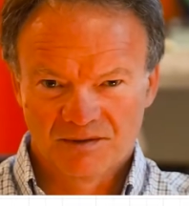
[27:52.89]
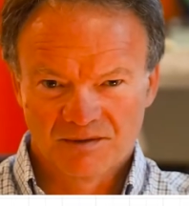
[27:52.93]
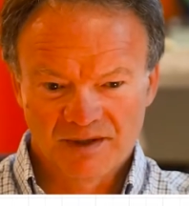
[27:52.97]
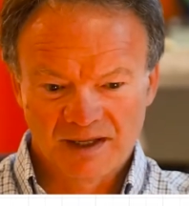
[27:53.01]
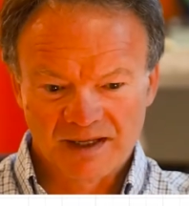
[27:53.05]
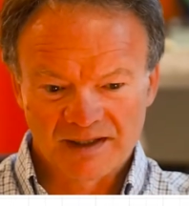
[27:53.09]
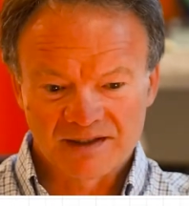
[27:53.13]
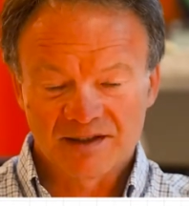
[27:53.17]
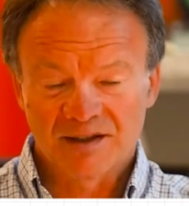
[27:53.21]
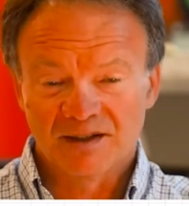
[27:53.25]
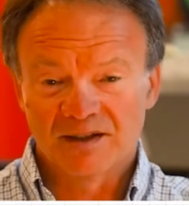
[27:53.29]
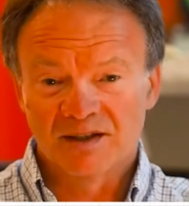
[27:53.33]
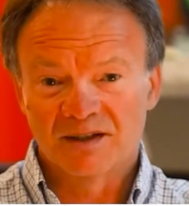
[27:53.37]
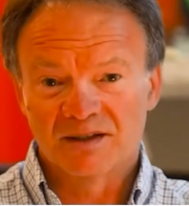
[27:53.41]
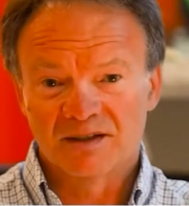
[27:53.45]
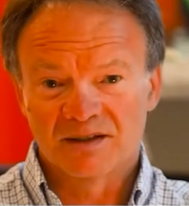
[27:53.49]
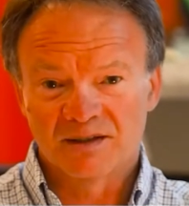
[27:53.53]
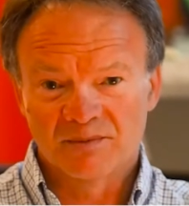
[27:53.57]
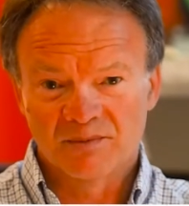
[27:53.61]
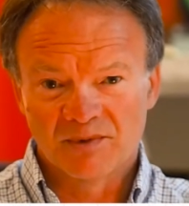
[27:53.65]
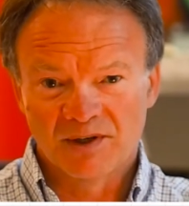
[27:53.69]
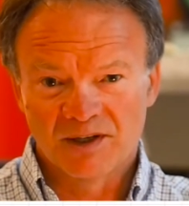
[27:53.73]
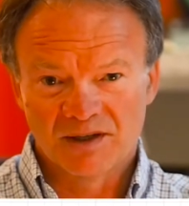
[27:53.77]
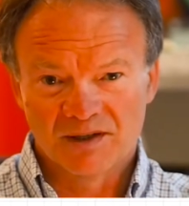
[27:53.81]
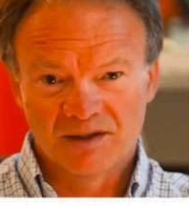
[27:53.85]
That's the
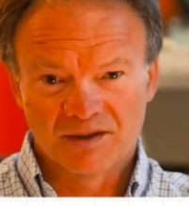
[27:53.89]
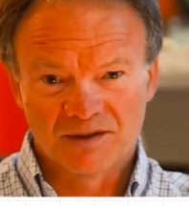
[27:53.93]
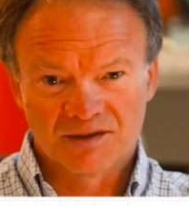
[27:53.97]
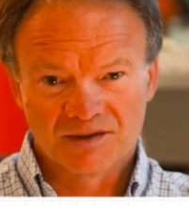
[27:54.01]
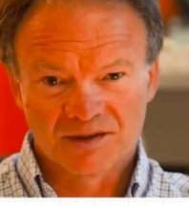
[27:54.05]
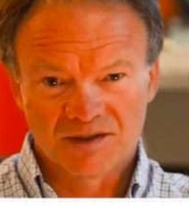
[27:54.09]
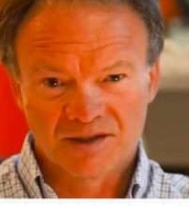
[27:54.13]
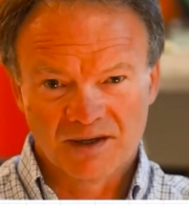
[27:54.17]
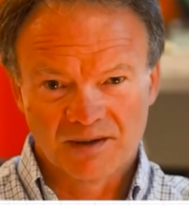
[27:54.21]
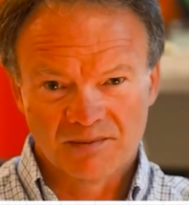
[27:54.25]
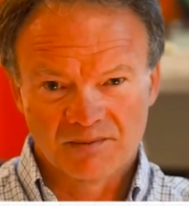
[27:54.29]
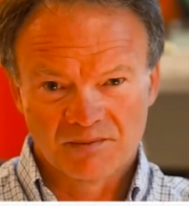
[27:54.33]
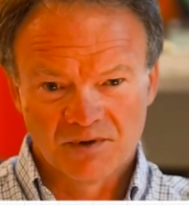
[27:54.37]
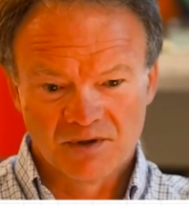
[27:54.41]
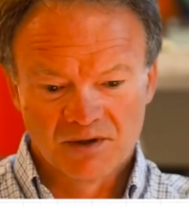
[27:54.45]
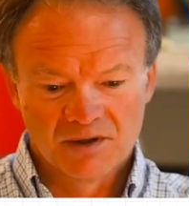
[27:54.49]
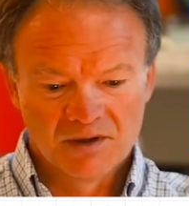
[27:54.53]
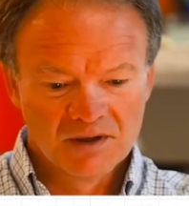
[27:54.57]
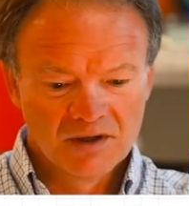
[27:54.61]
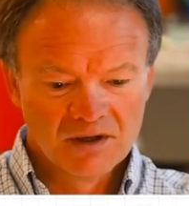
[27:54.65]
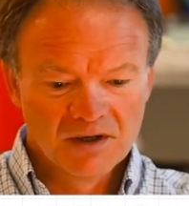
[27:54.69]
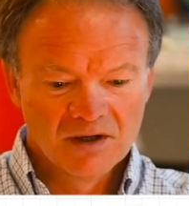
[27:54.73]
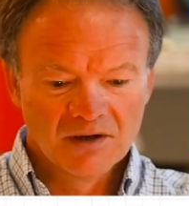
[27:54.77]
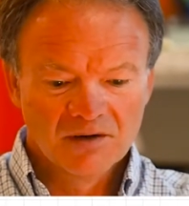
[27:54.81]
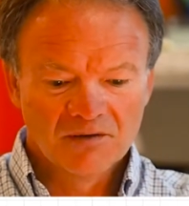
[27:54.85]
intermediate step.
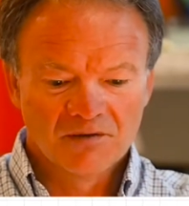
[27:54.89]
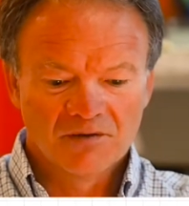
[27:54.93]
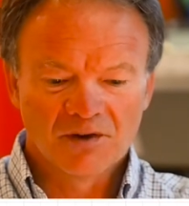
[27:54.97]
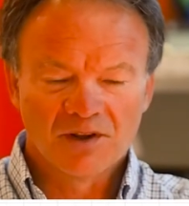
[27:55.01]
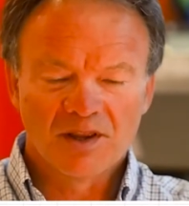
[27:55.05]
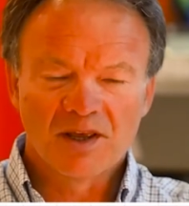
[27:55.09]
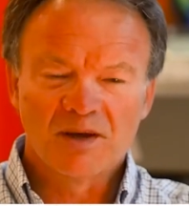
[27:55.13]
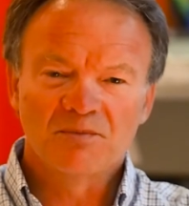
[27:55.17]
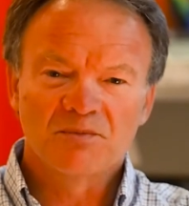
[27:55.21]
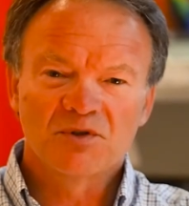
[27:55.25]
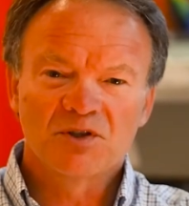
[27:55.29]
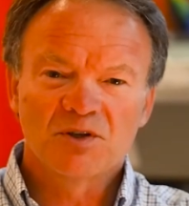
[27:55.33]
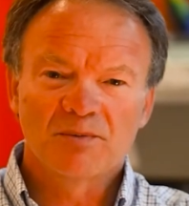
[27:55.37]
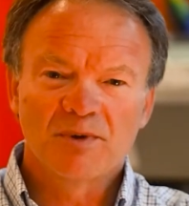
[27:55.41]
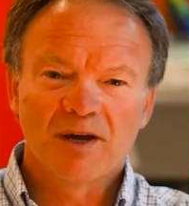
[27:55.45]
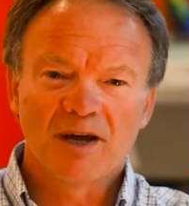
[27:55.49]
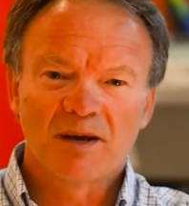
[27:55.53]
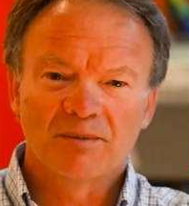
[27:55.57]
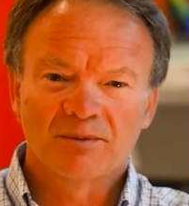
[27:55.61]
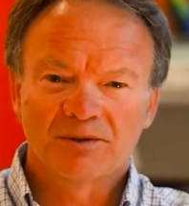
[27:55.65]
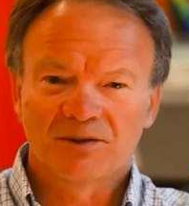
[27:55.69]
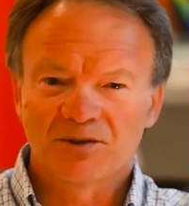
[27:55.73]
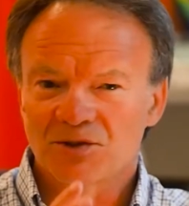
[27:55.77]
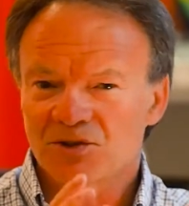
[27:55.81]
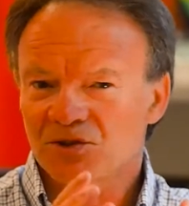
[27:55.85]
For them to be
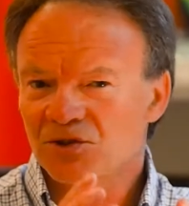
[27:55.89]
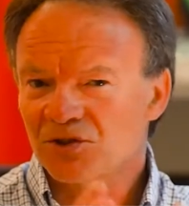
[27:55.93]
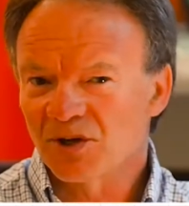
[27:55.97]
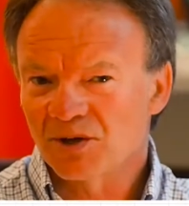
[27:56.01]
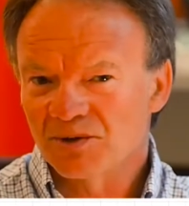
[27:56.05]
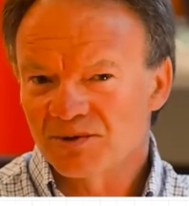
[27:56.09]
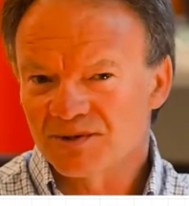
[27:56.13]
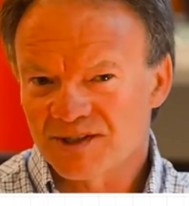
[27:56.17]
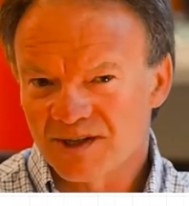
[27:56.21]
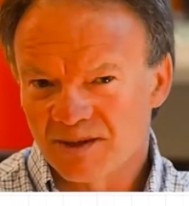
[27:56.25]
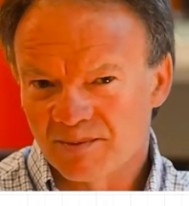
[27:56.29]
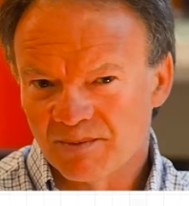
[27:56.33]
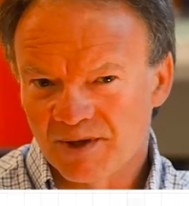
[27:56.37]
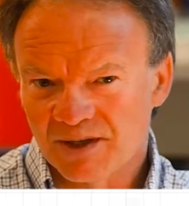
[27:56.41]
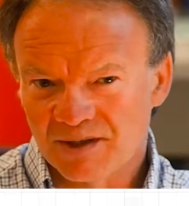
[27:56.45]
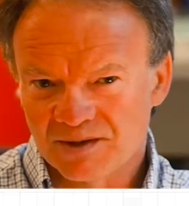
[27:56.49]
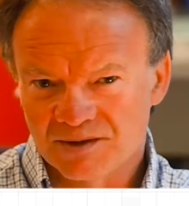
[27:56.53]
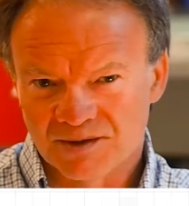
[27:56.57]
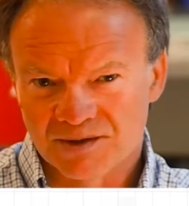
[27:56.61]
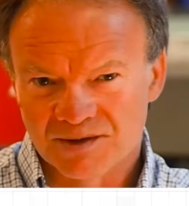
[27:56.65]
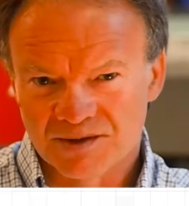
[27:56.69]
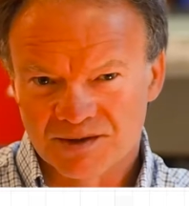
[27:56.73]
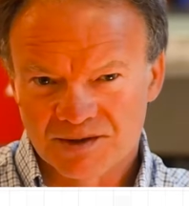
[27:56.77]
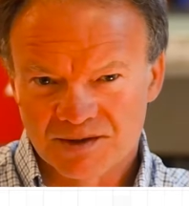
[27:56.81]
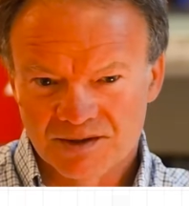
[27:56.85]
able to show some
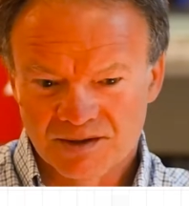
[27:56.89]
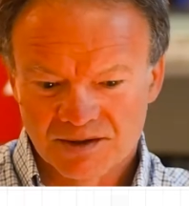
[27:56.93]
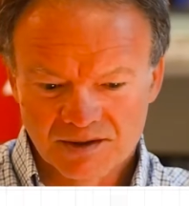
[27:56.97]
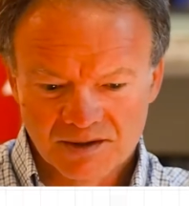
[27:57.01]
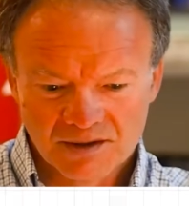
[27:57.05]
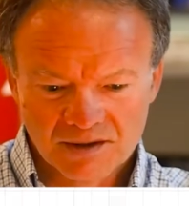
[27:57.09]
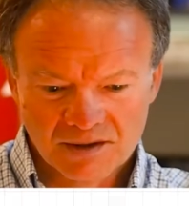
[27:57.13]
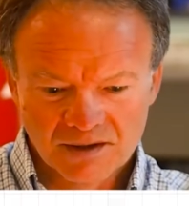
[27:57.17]
interest,